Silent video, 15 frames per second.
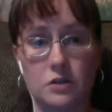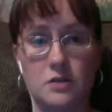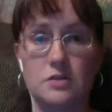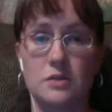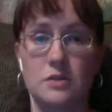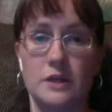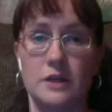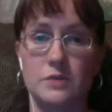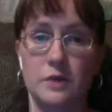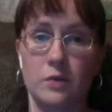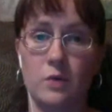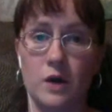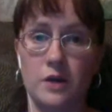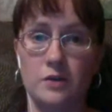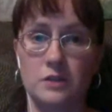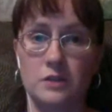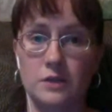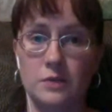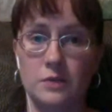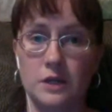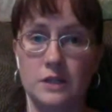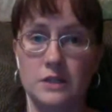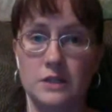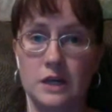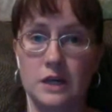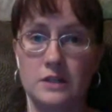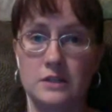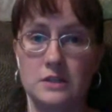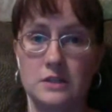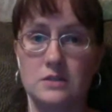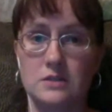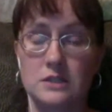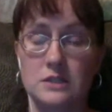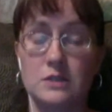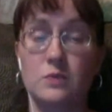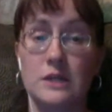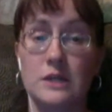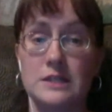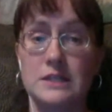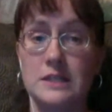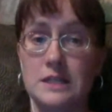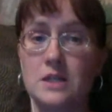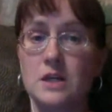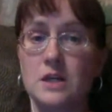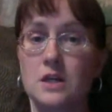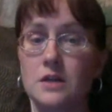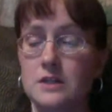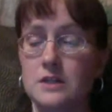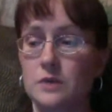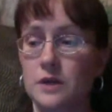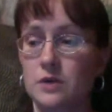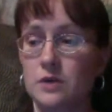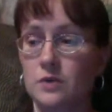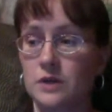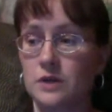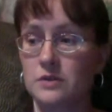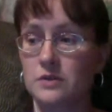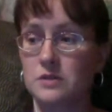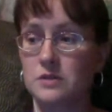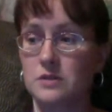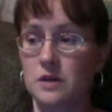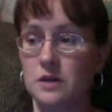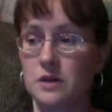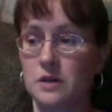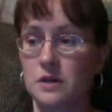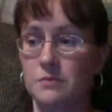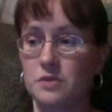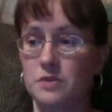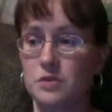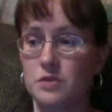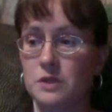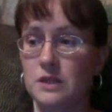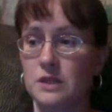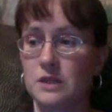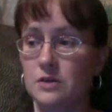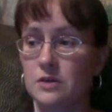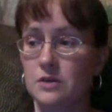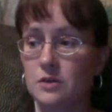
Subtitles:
So that's why the water did what it did. That's why oils do what they do.